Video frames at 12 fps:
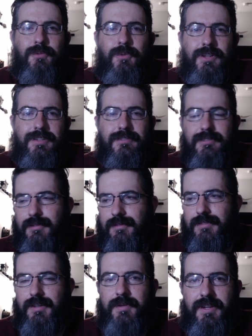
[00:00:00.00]
1 year old.
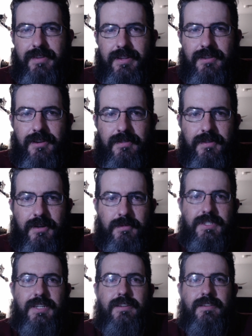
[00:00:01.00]
I mean, I've had the car for
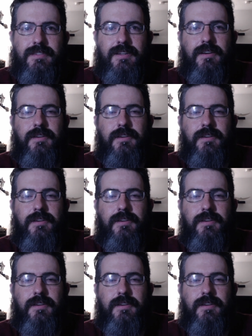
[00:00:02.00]
almost 8 years